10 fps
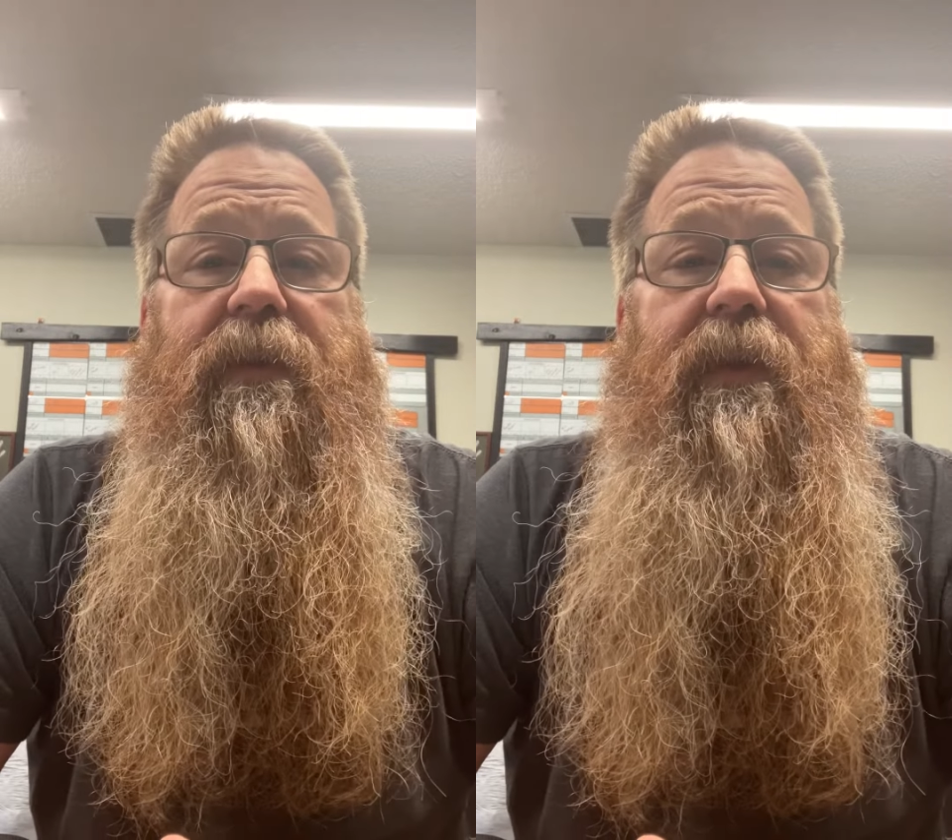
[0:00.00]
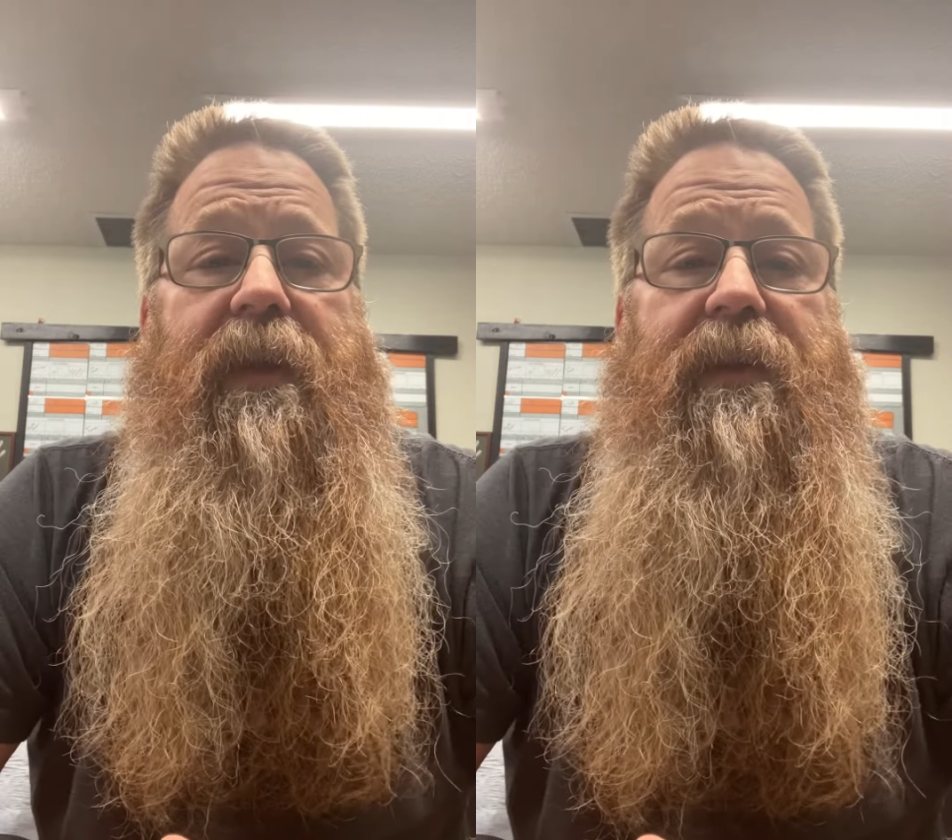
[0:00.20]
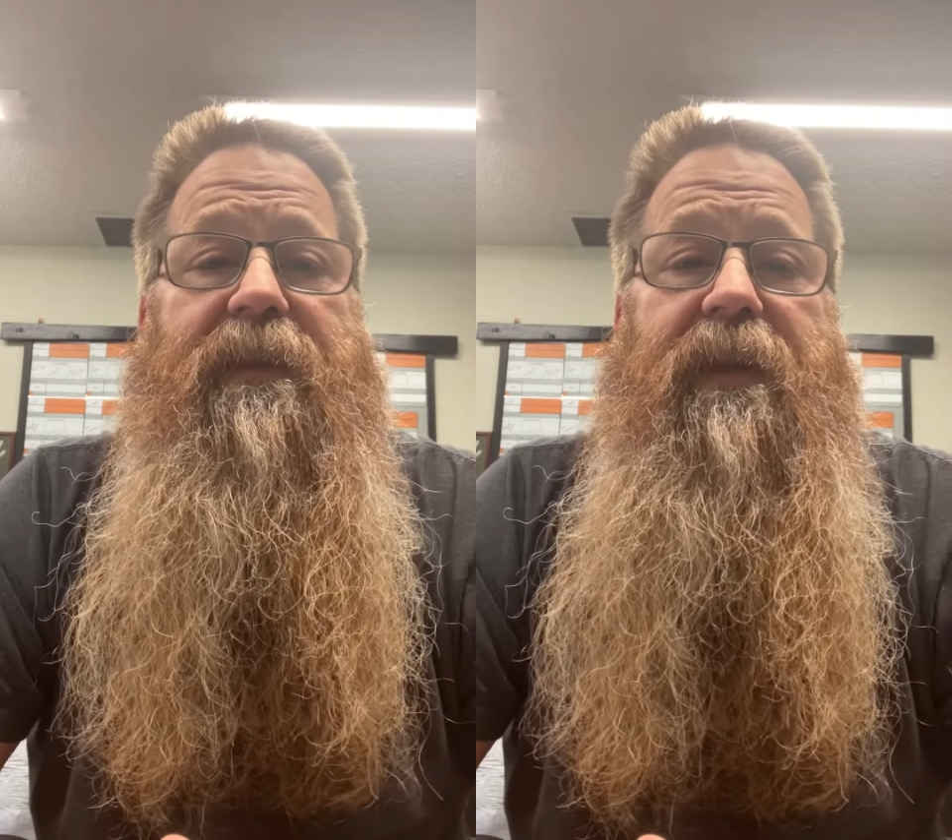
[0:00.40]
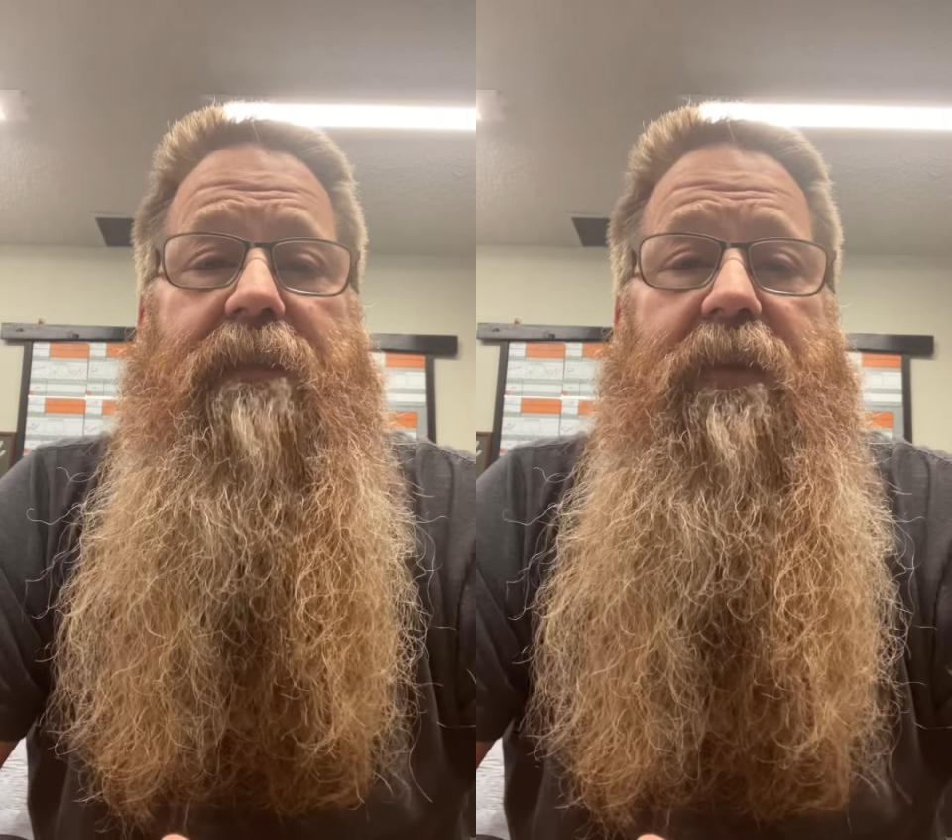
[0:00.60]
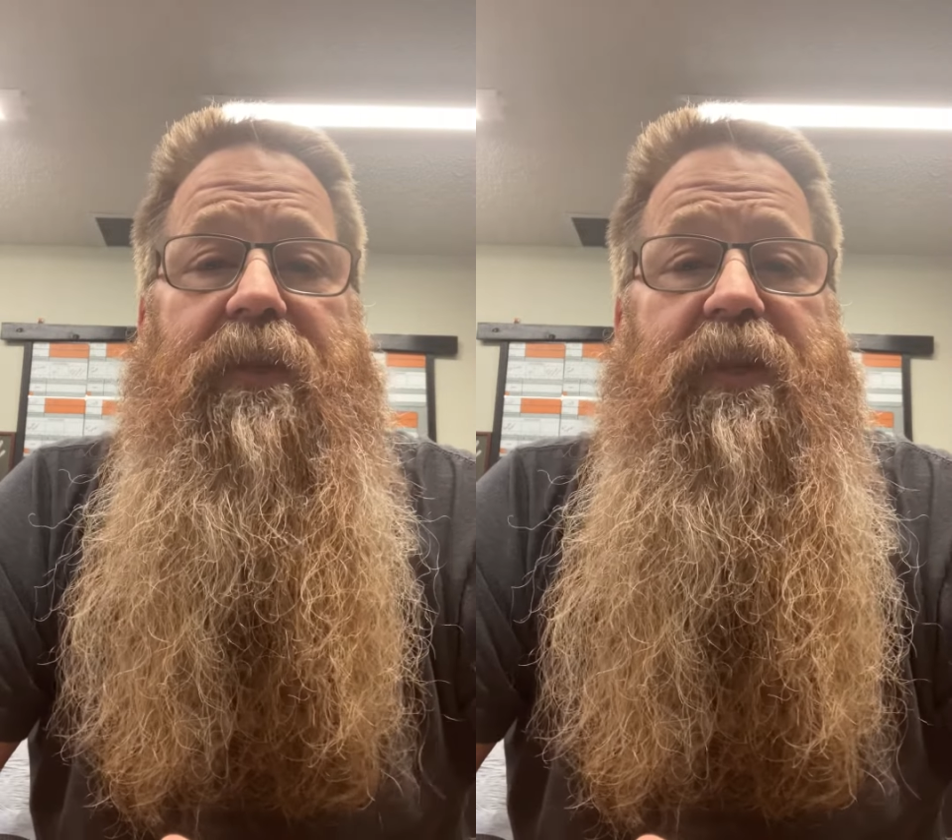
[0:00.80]
That is a
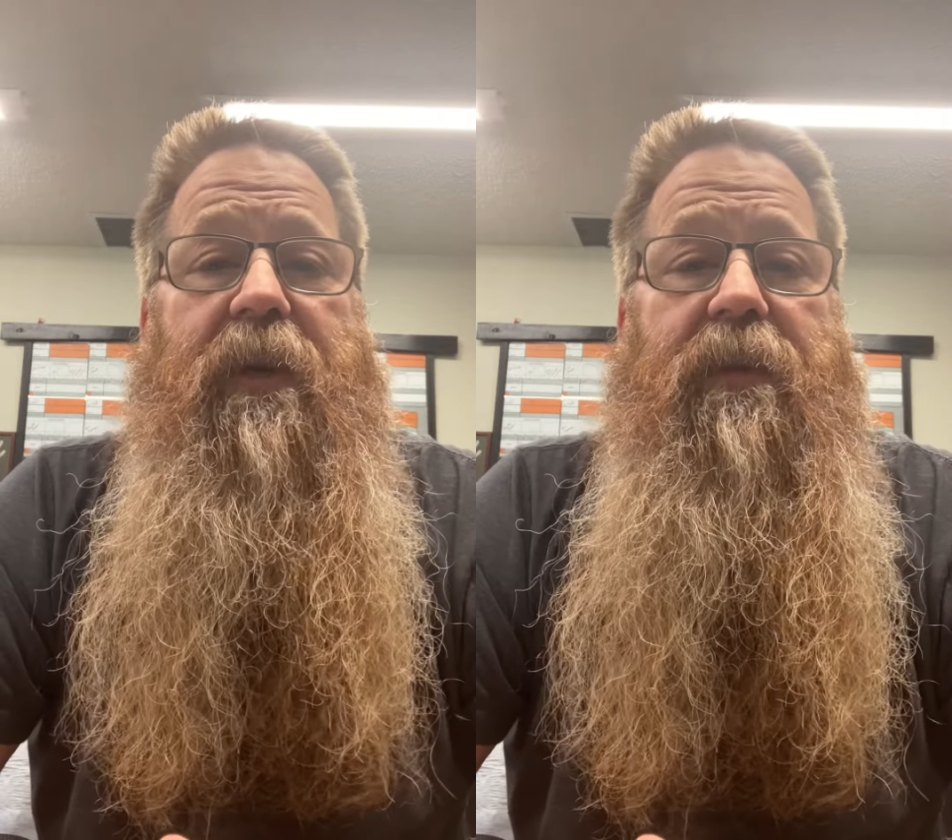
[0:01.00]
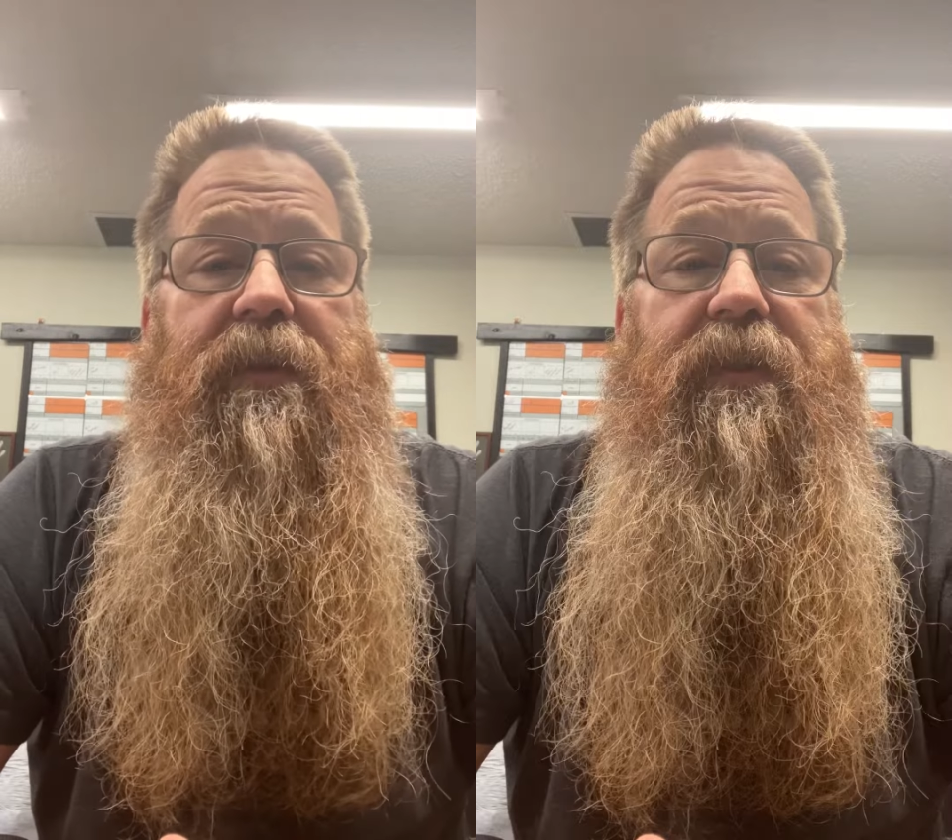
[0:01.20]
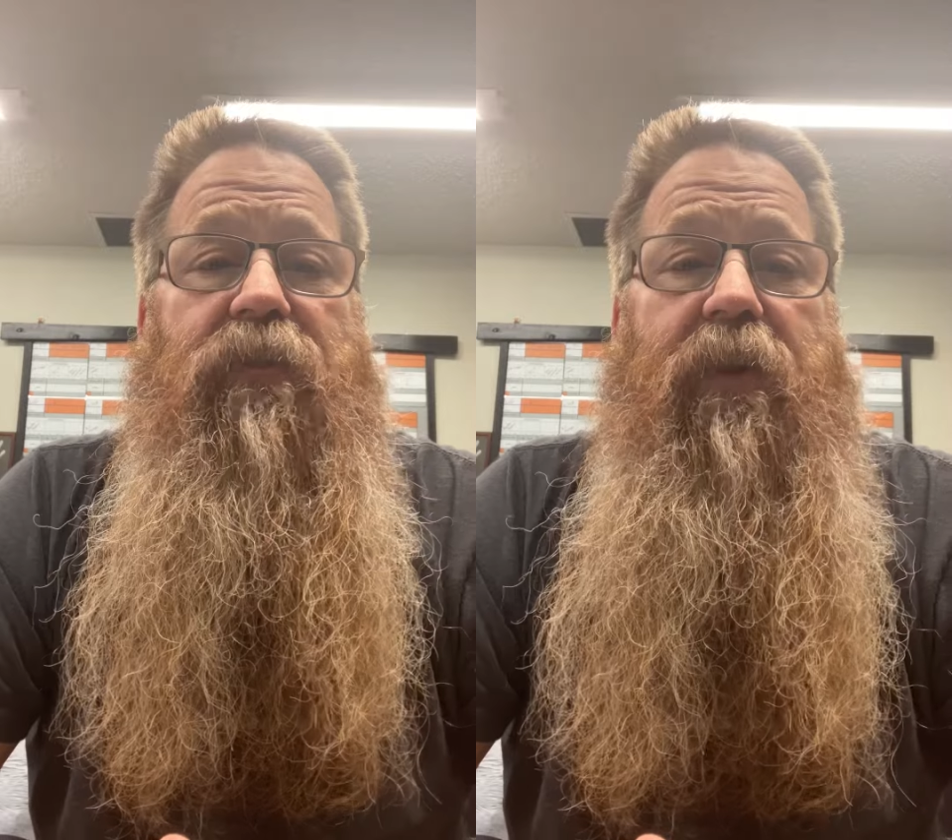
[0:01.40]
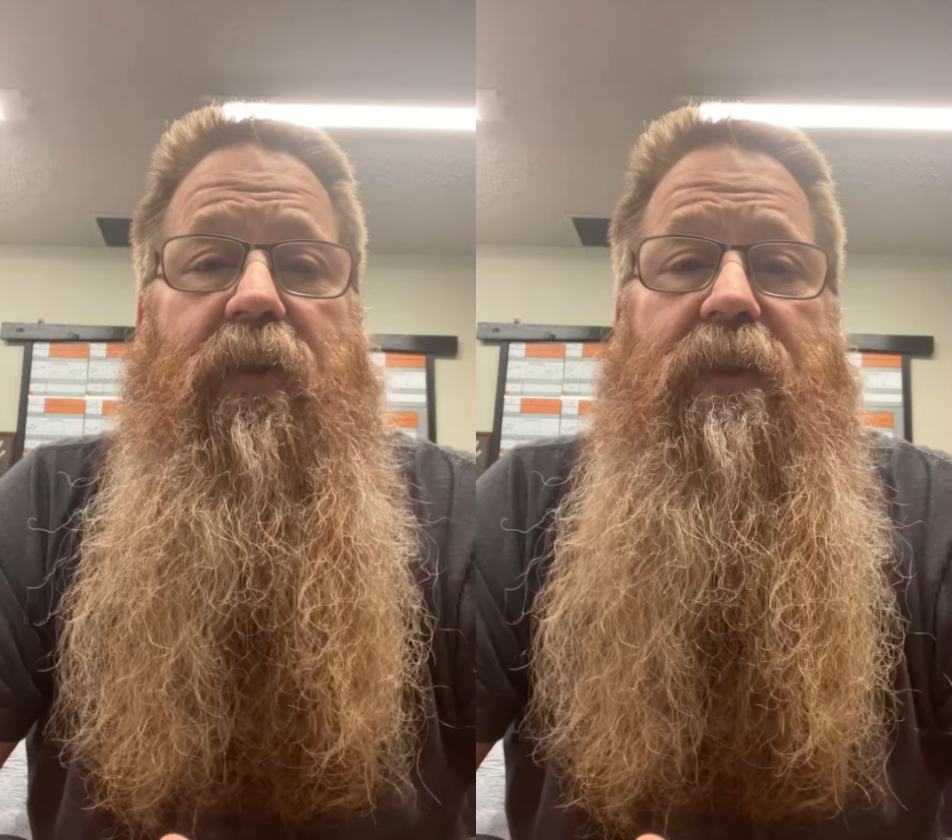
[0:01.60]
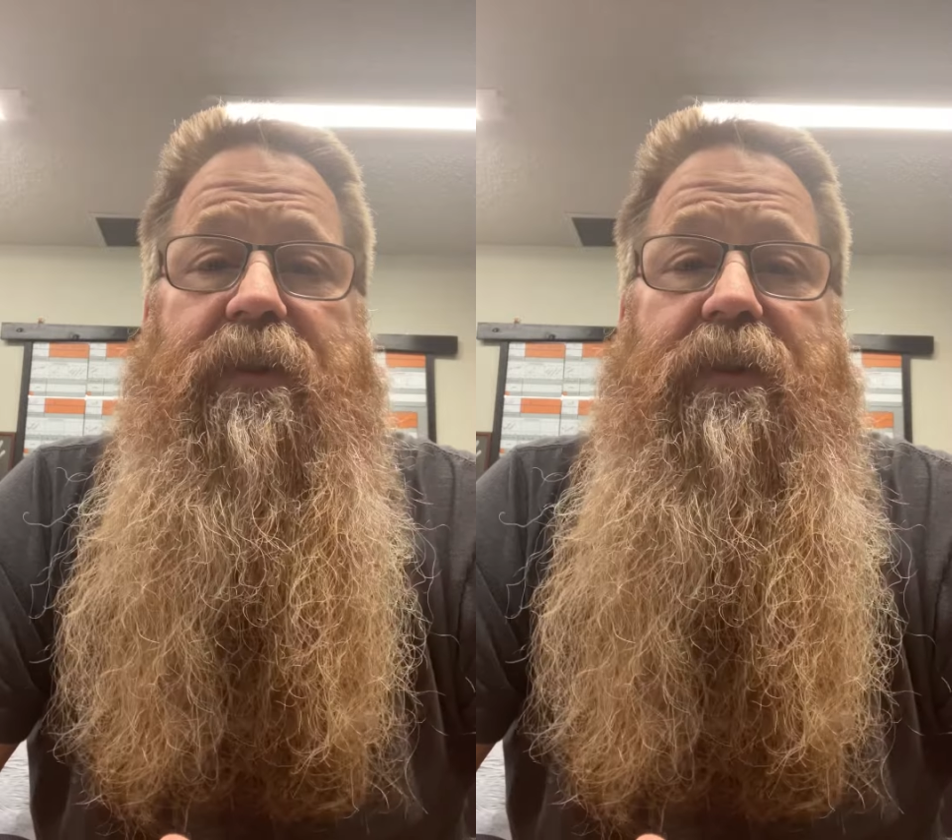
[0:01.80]
big challenge and requires